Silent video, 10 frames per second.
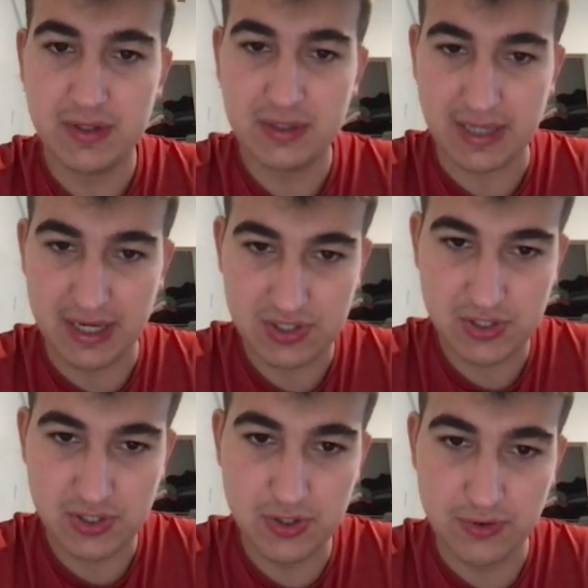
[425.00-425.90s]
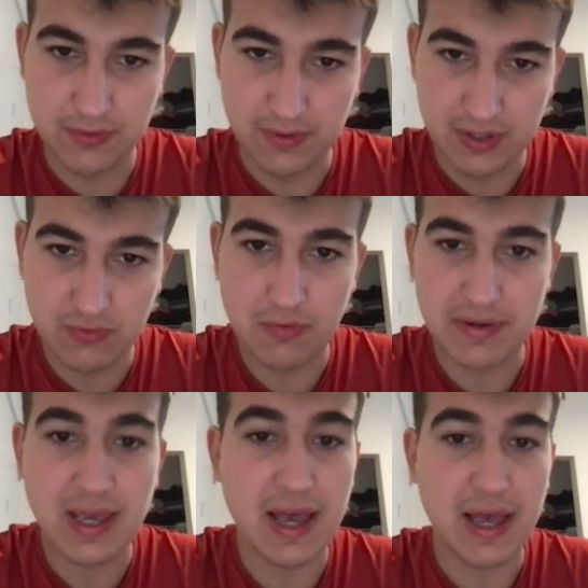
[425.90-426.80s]
Case 2 will
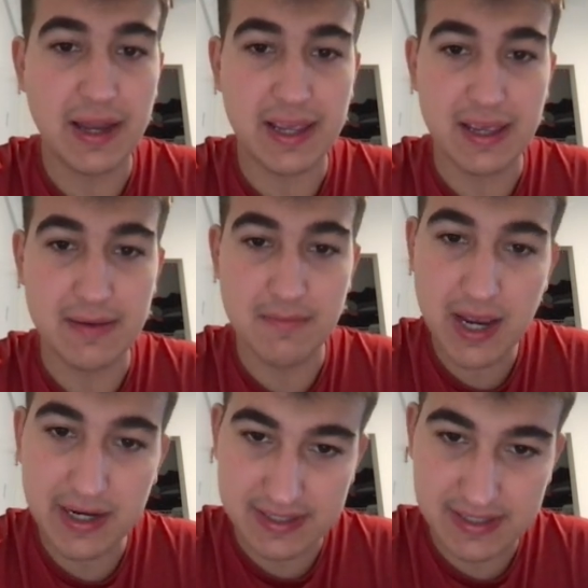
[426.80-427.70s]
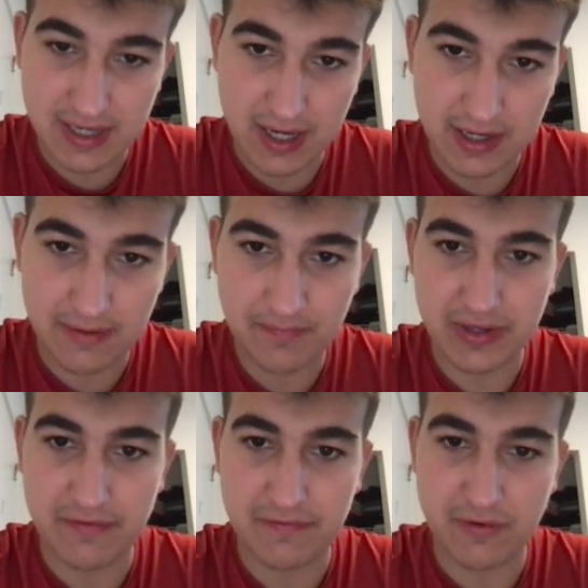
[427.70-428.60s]
be add a minus sign
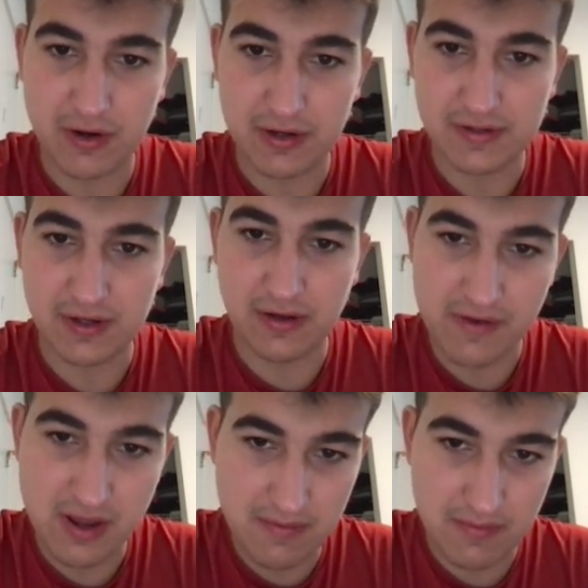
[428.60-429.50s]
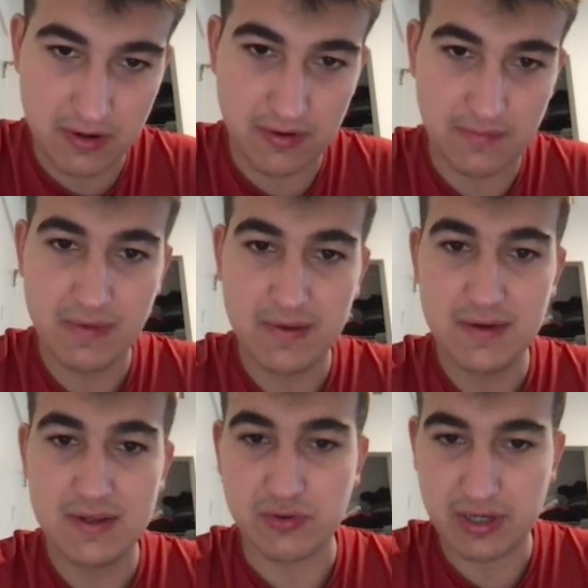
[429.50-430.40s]
in front of number.
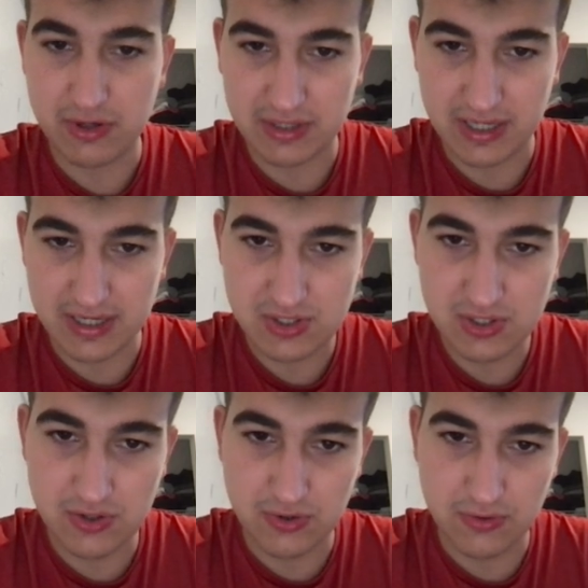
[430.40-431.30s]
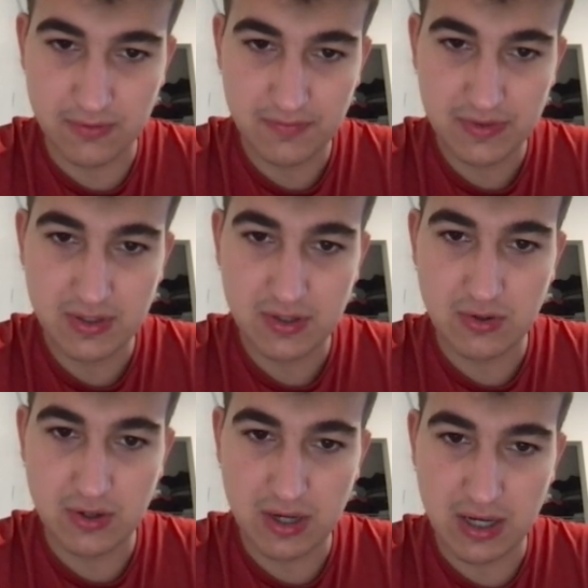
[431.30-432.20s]
So here case 2,
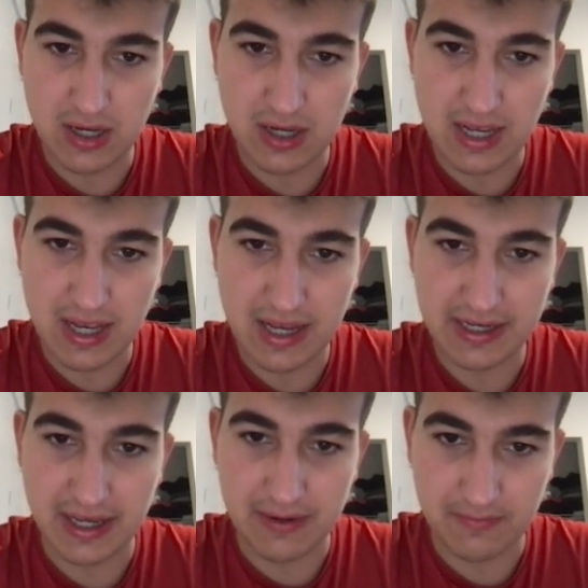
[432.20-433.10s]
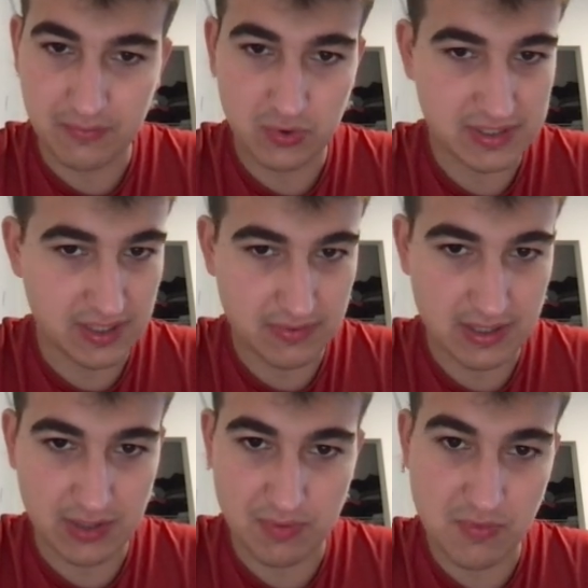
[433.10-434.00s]
again, same
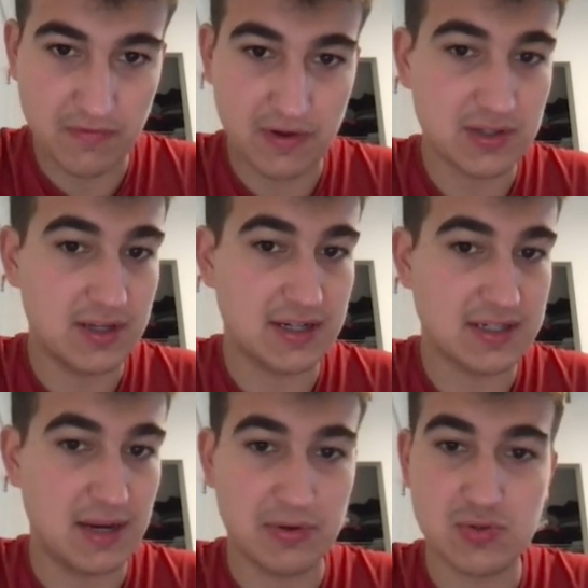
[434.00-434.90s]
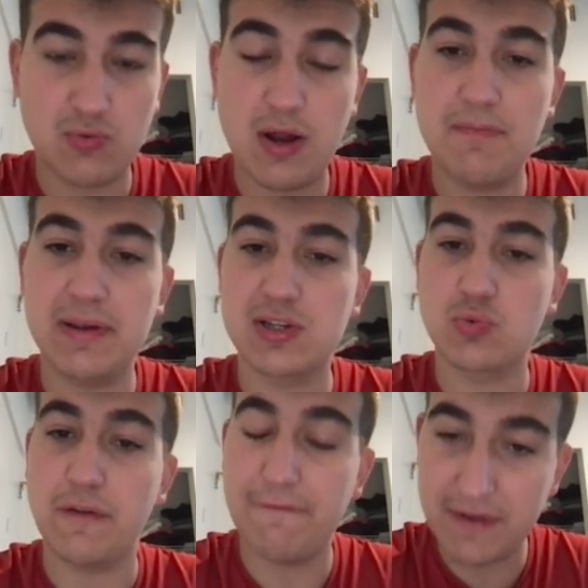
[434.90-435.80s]
thing, we move on to index I plus 1 because
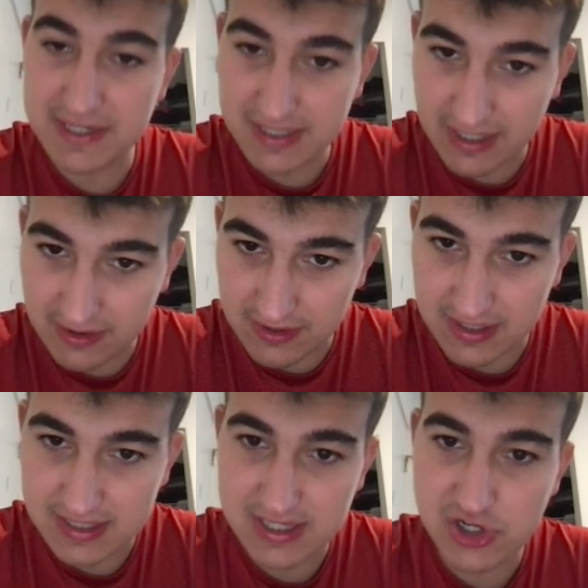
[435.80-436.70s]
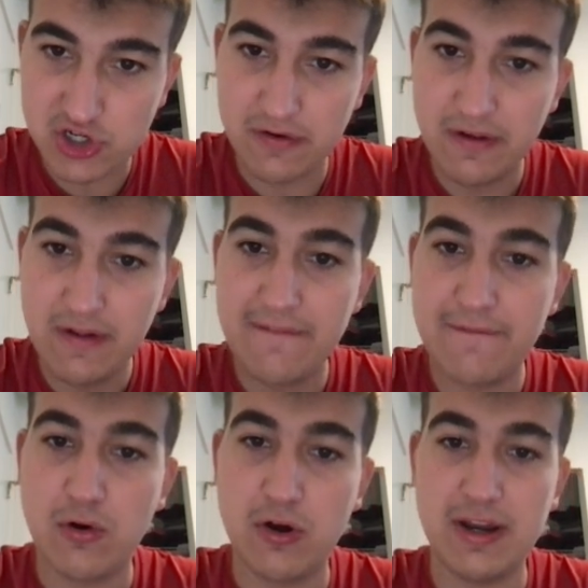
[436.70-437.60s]
we fixated the decision
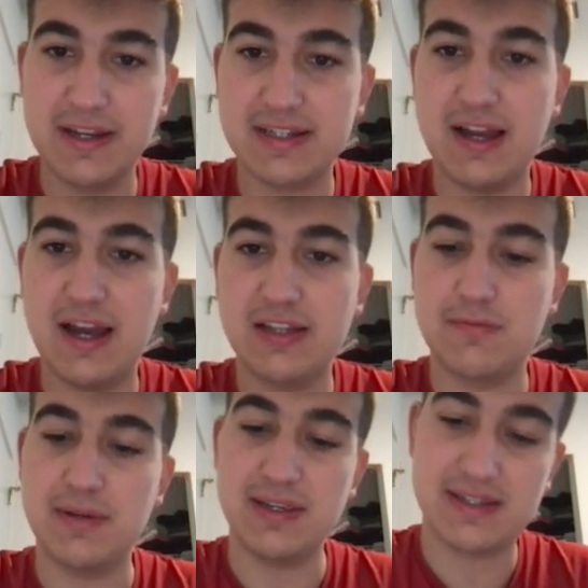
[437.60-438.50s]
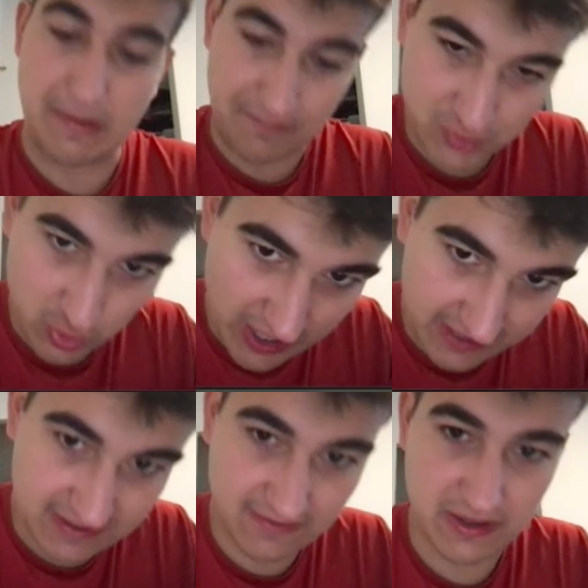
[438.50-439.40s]
for index I to be
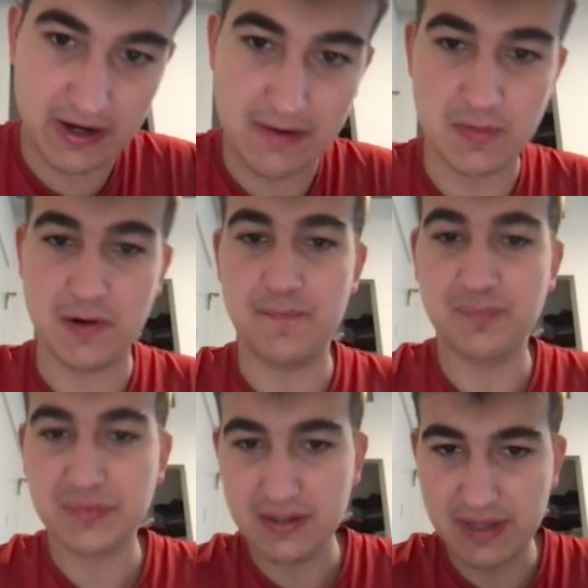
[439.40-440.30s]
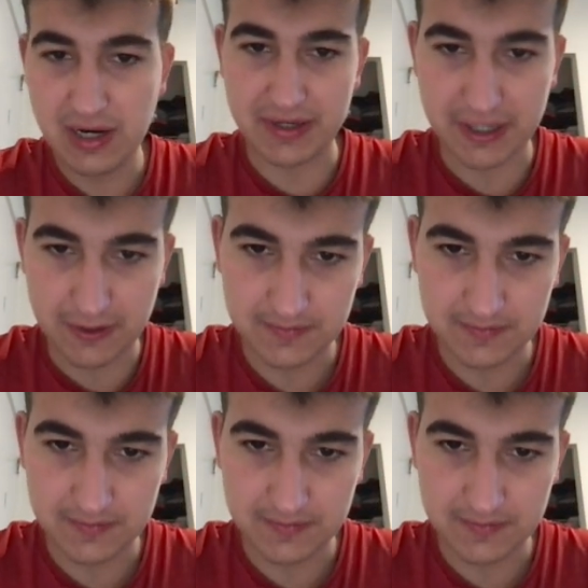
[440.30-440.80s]
subtracting the number. There we go.